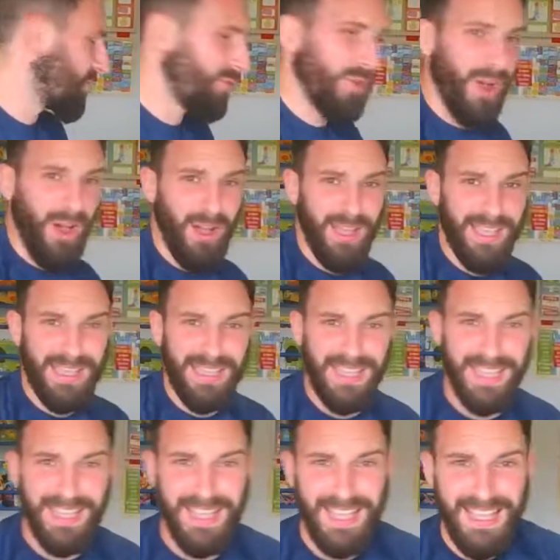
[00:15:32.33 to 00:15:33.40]
right.
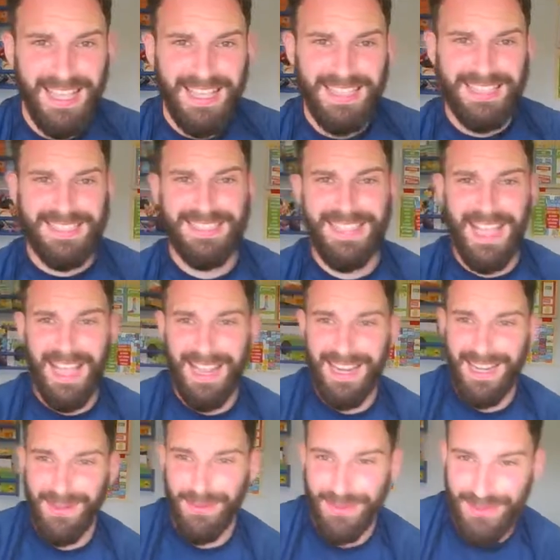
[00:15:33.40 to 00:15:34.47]

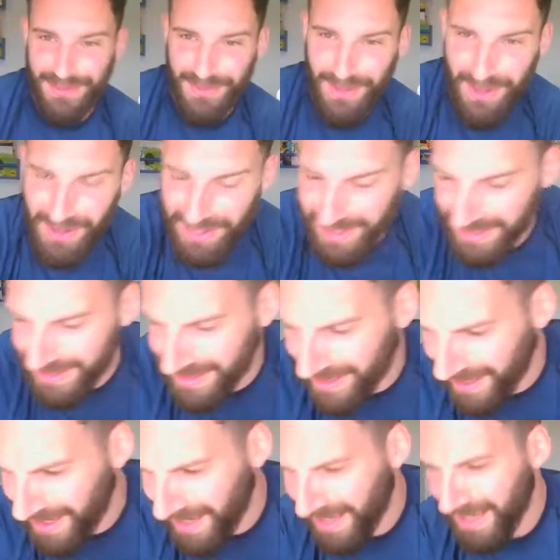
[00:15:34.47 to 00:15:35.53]
Stanley was right.
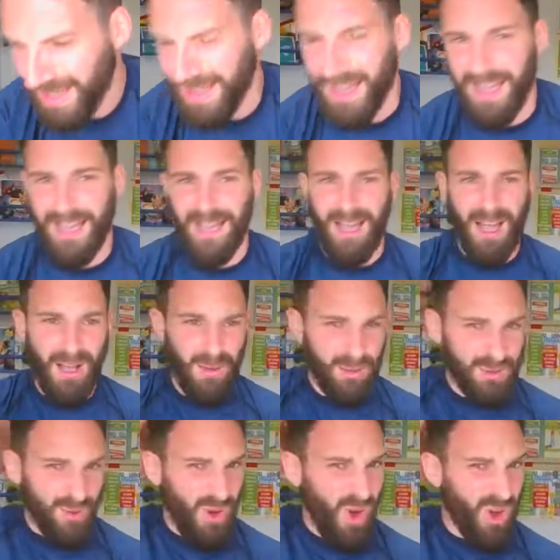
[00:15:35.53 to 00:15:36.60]
I was
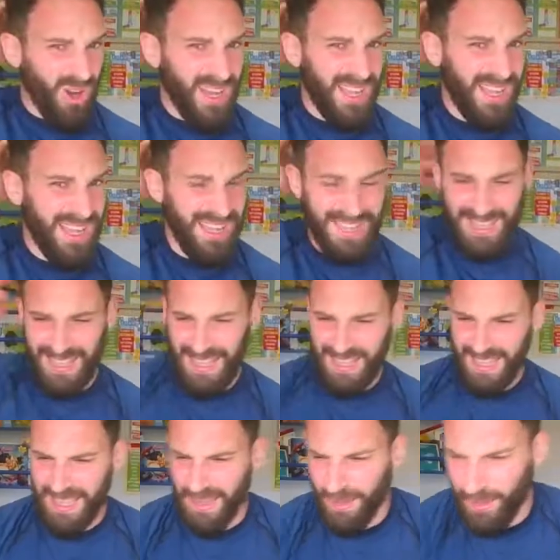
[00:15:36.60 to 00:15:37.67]
wrong.
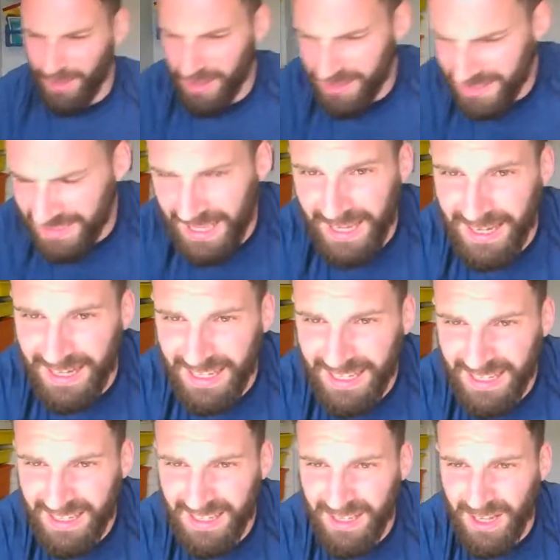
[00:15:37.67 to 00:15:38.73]
Well done, Stanley.
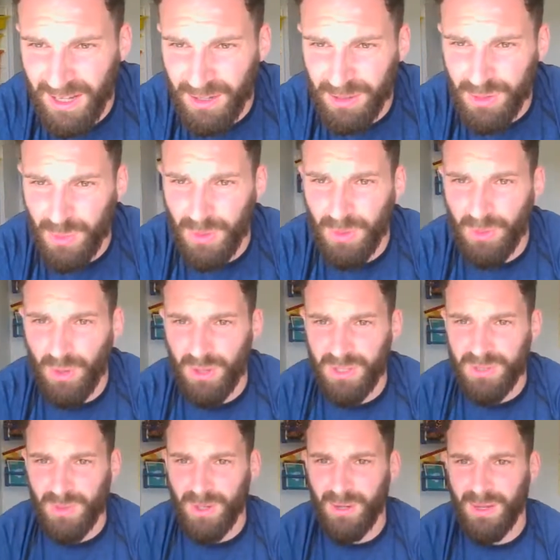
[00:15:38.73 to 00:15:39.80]
Girls, we were wrong as
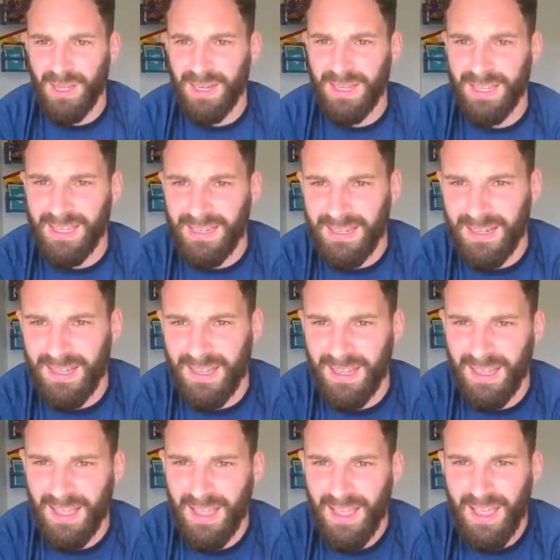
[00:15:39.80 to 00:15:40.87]
well. Ellie and...
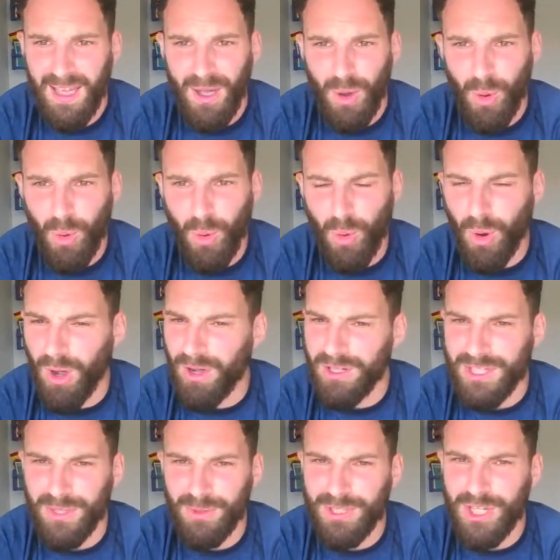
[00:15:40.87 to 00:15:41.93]
Oh, Archie
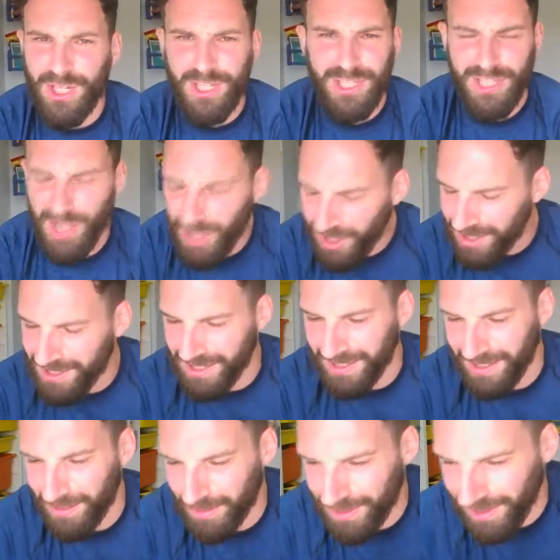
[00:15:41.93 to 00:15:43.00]
was certain
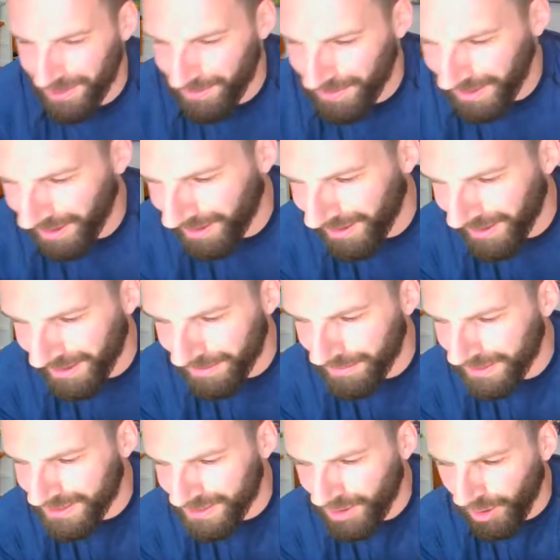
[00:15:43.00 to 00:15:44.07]
it was going to be higher, but
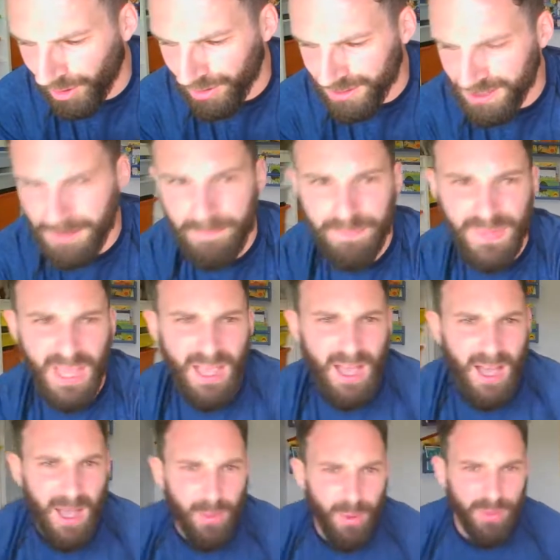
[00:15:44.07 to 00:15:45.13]
it's not.
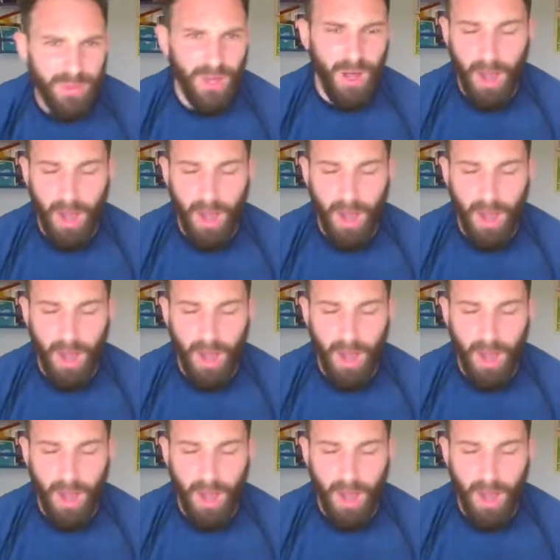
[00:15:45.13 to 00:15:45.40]
Well, we've got